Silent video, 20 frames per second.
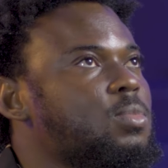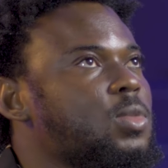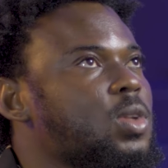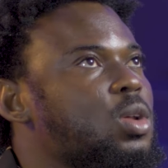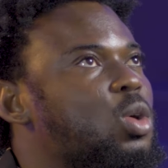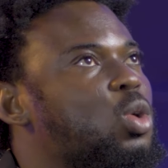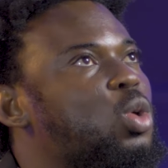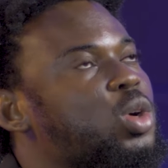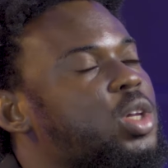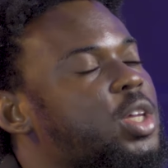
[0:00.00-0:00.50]

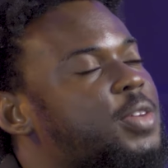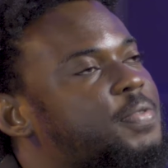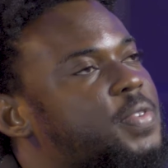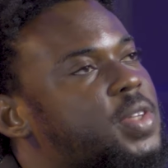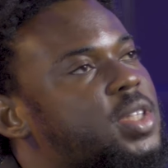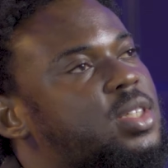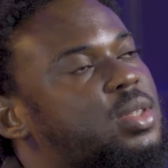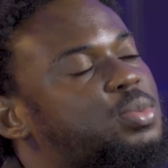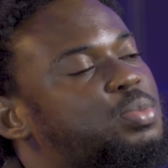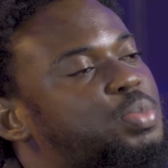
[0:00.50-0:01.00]
or if
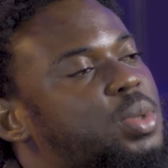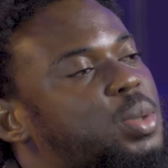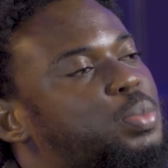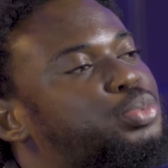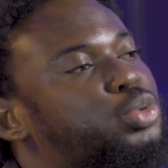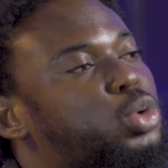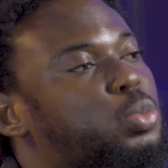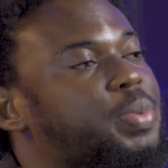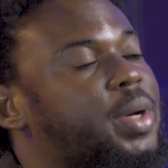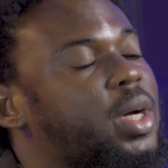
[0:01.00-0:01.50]
it's being
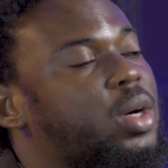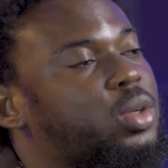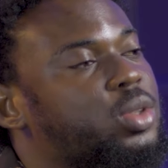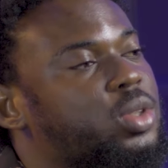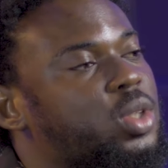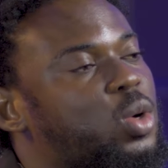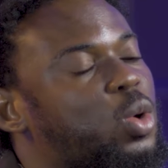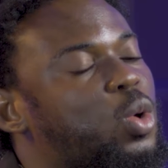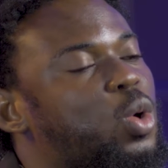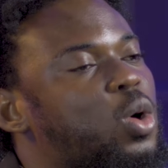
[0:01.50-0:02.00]
propelled,
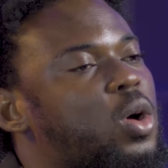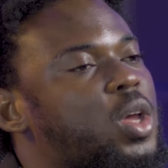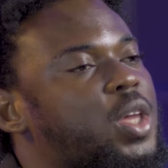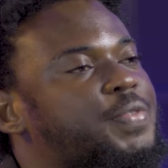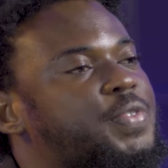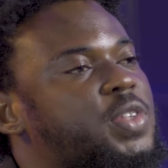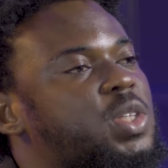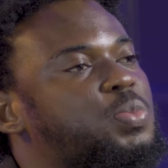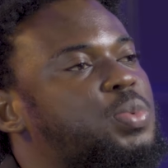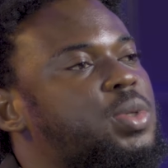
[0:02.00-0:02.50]
or if
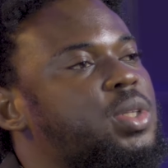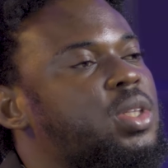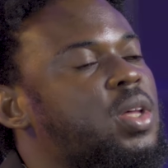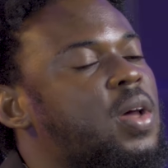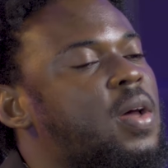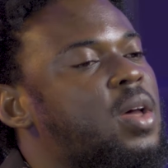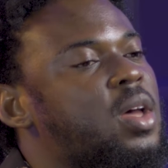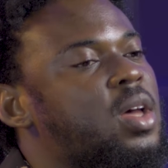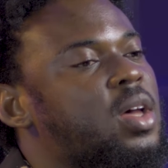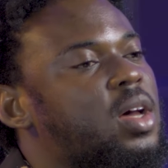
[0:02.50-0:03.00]
it's been,
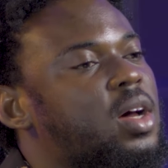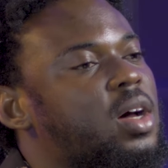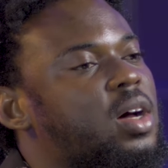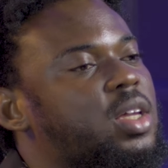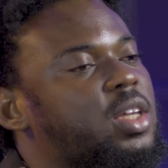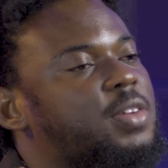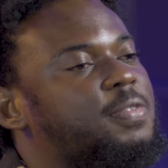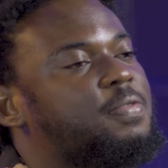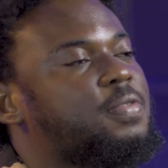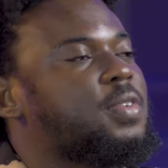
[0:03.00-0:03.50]
uh,
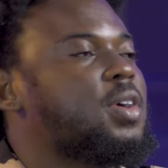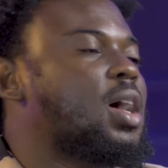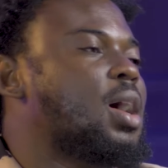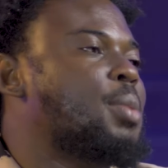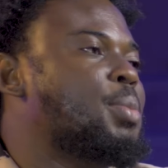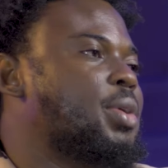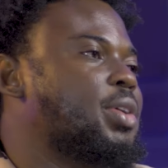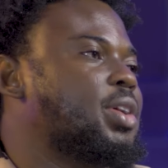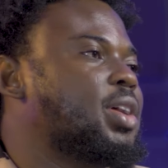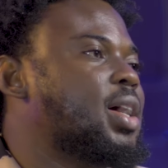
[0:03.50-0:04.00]
if
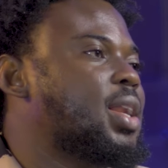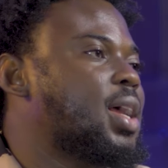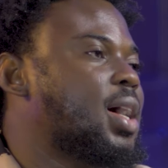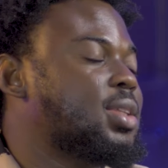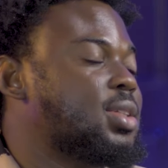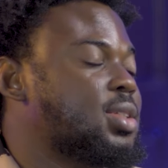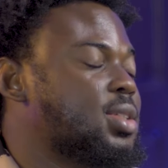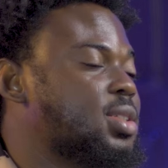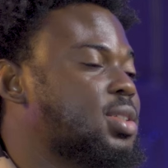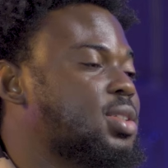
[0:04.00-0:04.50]
American
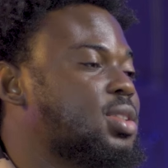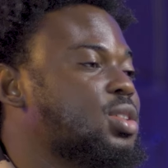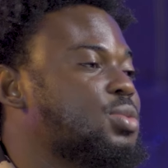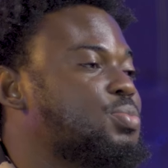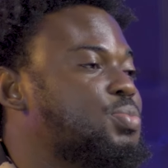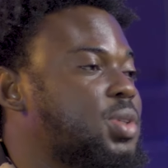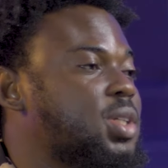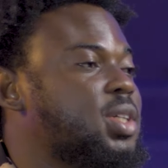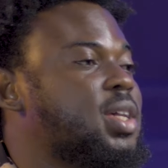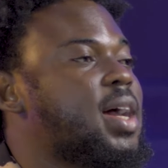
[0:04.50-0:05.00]
artists, the
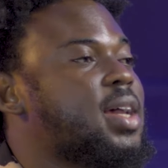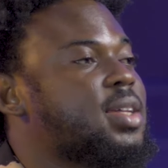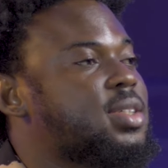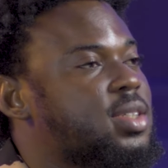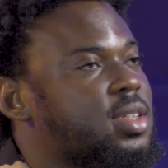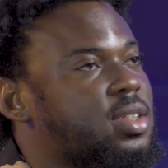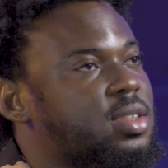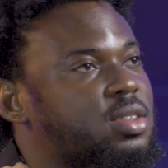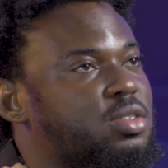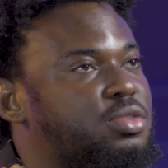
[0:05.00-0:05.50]
big guys
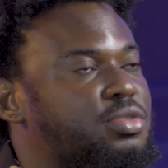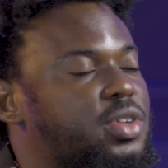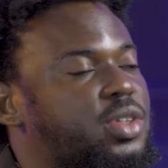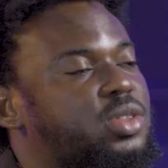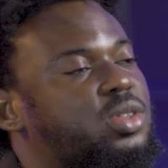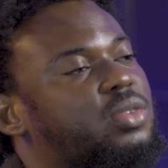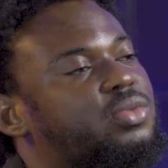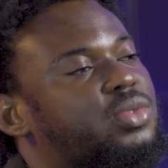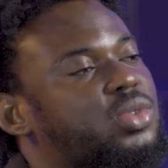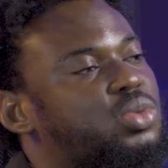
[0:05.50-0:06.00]
say the Drakes
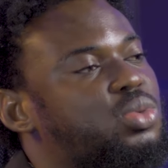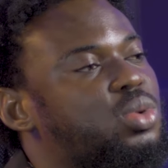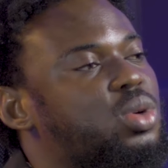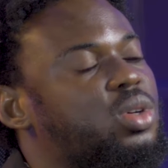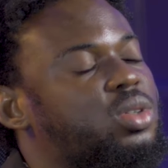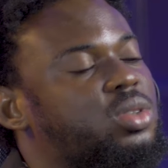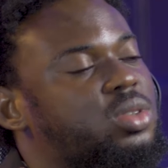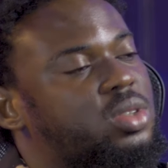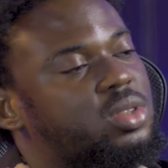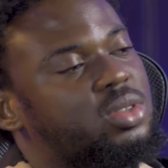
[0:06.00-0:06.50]
of this
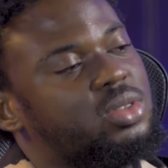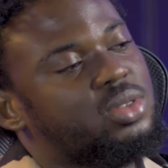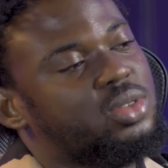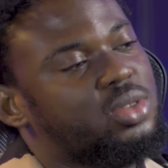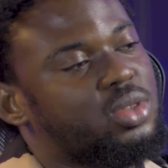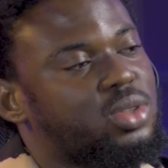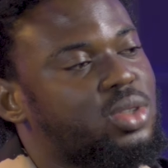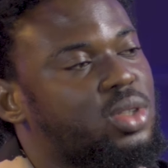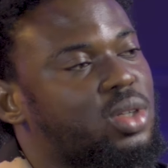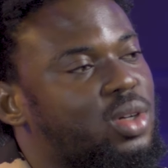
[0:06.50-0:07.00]
world, the, the
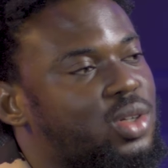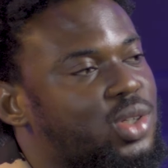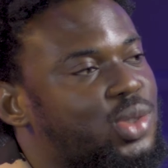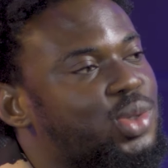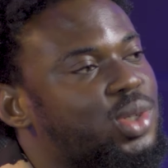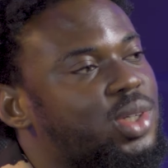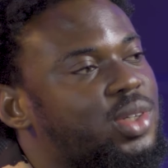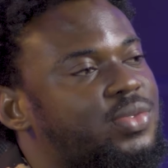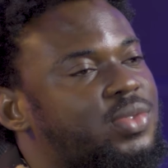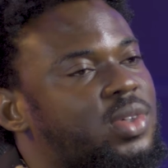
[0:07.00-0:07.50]
Taylor
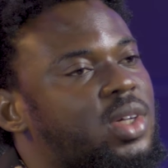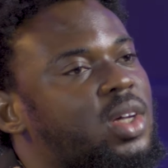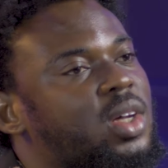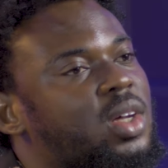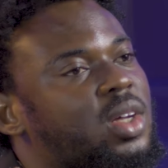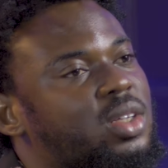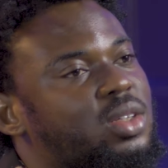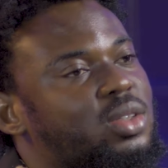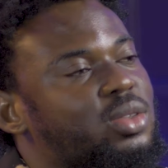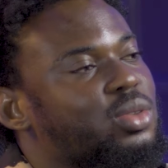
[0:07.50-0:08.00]
Swift,
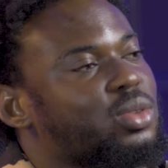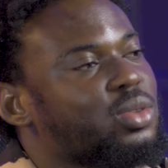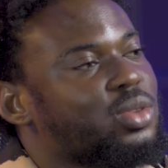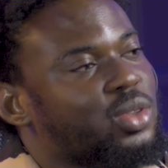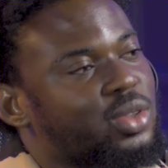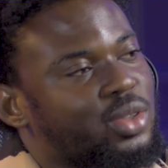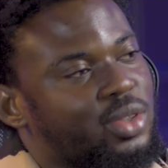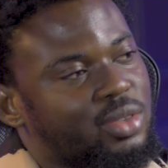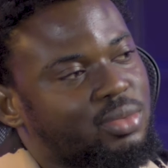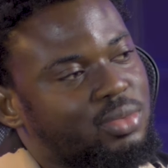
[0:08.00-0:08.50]
you know,
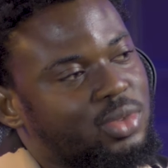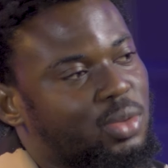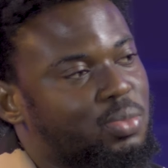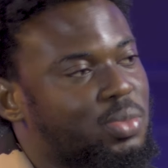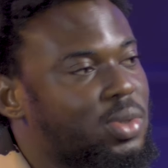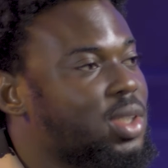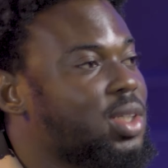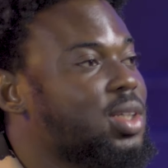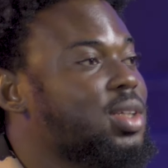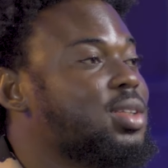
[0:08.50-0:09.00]
your the
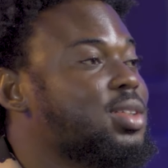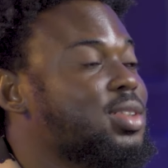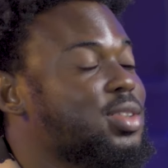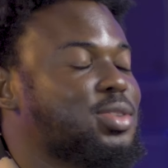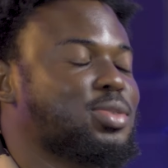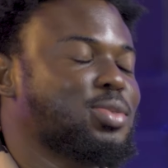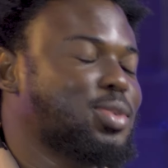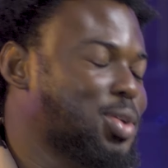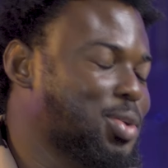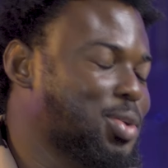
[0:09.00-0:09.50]
Billie Eilish, or
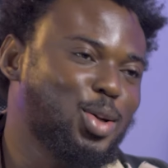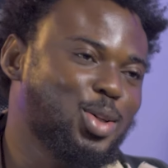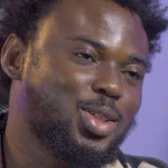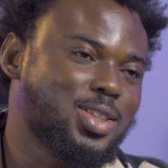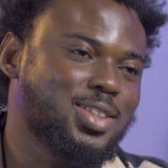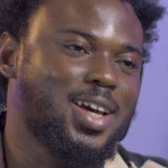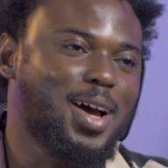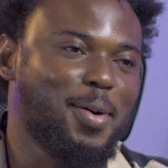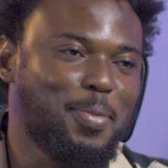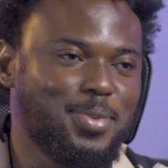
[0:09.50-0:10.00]
the, I, I
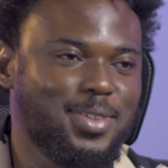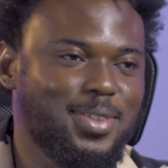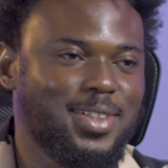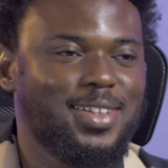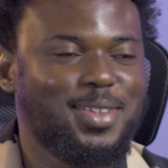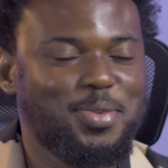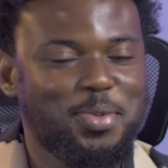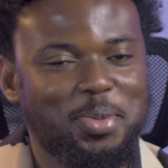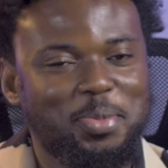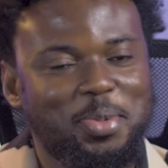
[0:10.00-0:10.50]
don't see that
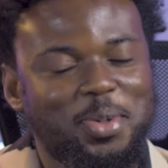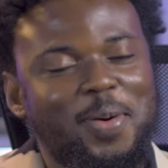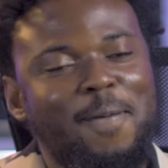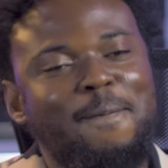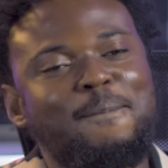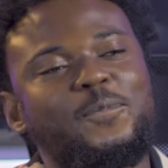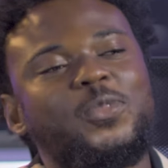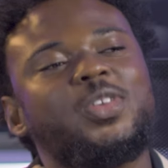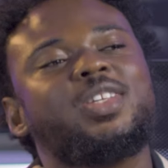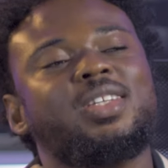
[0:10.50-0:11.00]
happening anyway,
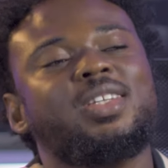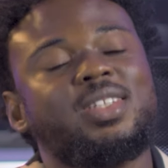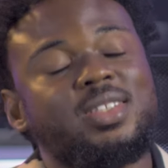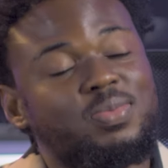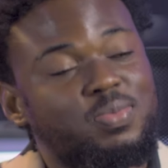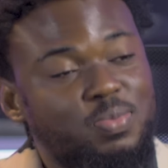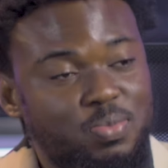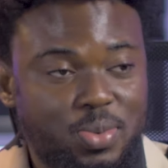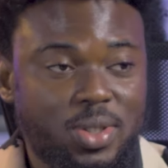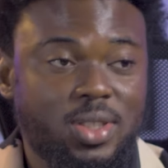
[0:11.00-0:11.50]
but see
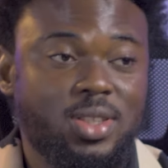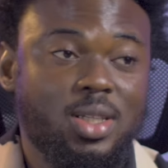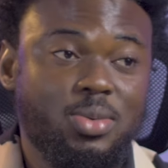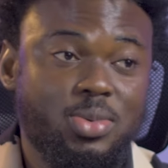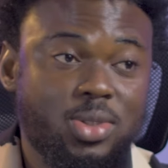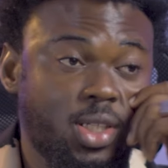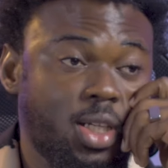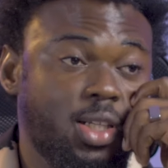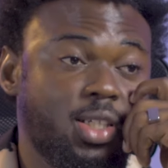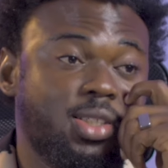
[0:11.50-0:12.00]
these big
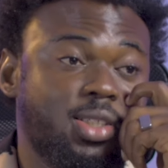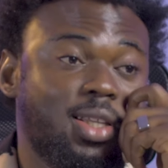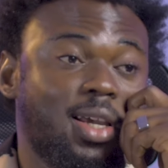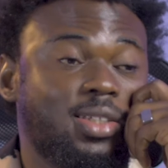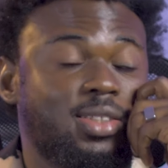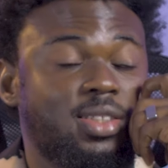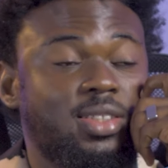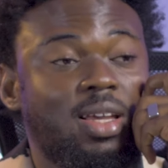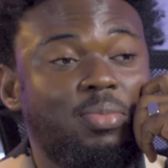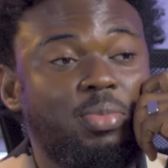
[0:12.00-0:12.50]
names, A
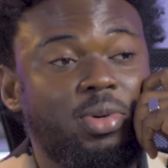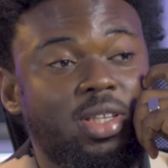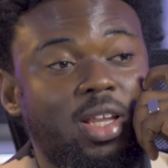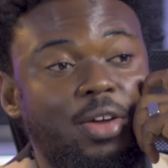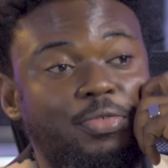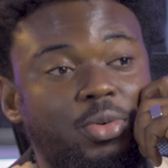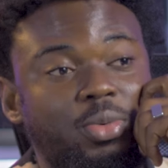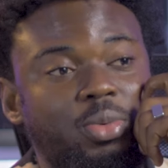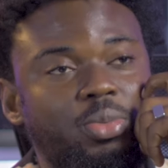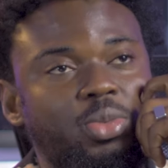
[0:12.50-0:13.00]
stars, they start
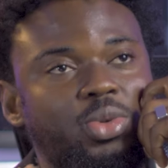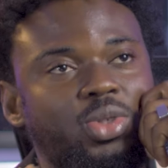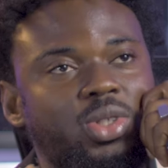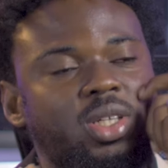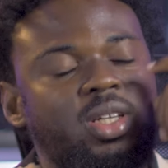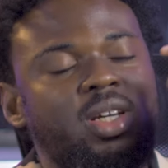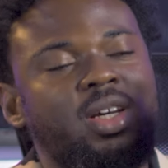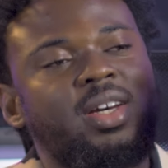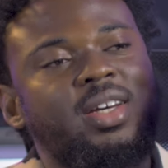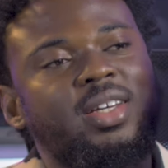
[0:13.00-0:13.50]
making Afrobeat
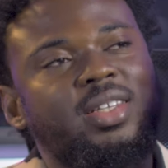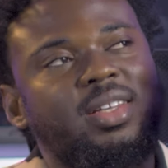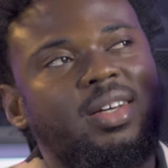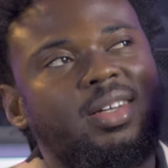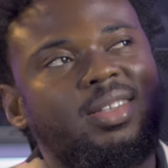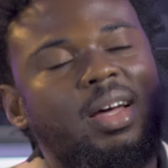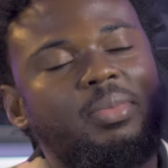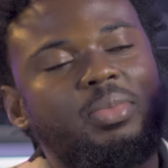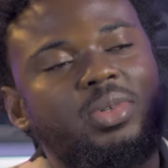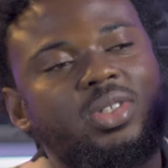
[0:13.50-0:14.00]
music.
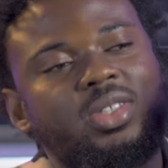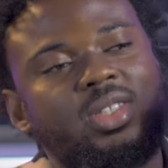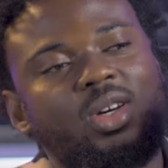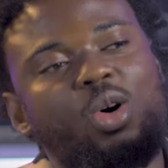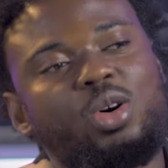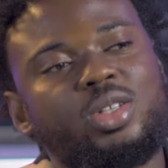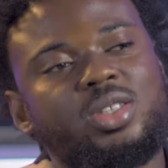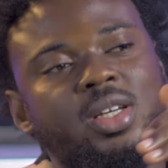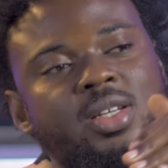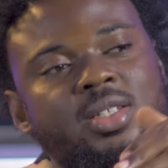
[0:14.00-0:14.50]
Uh, that
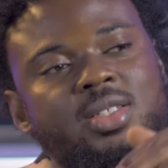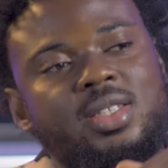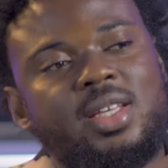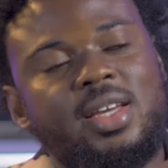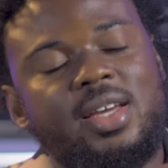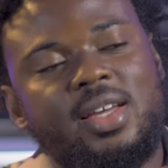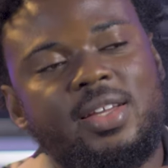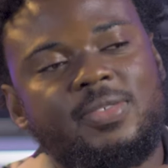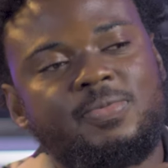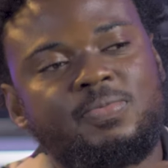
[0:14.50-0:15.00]
means the
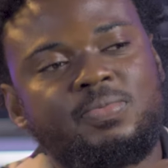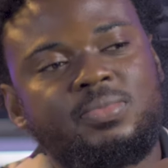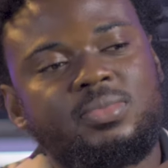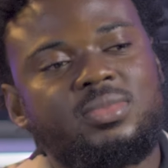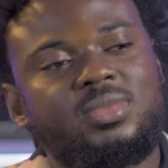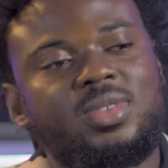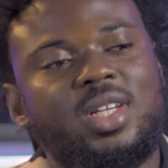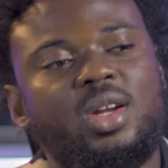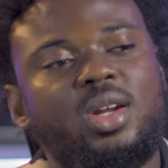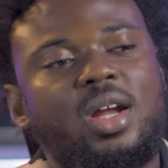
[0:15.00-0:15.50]
audience there,
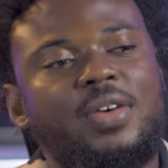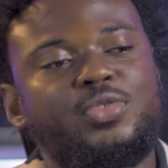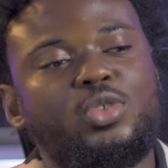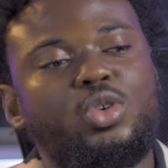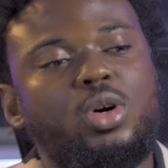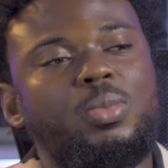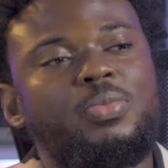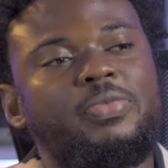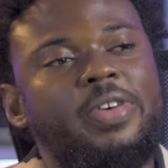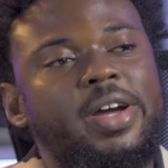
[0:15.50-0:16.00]
they don't
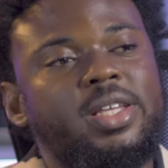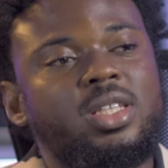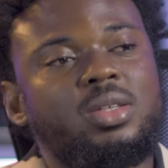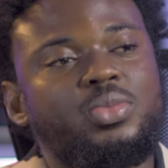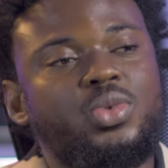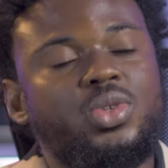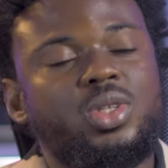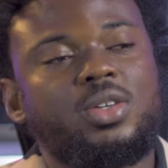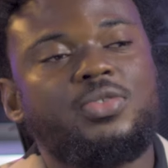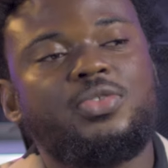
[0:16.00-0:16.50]
have to come
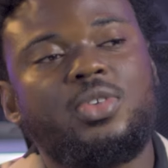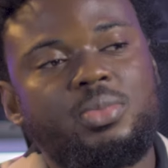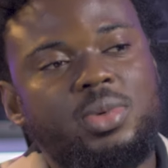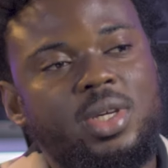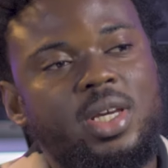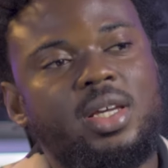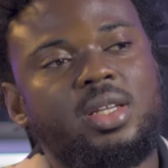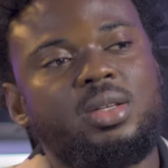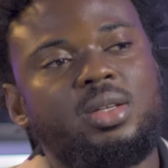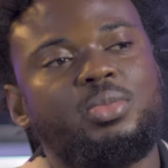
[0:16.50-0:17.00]
find the music
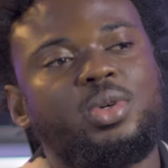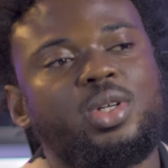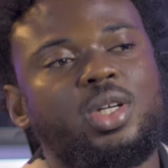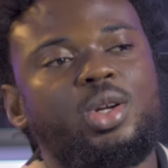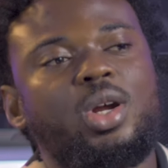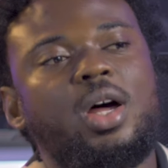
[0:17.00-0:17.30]
from here anymore.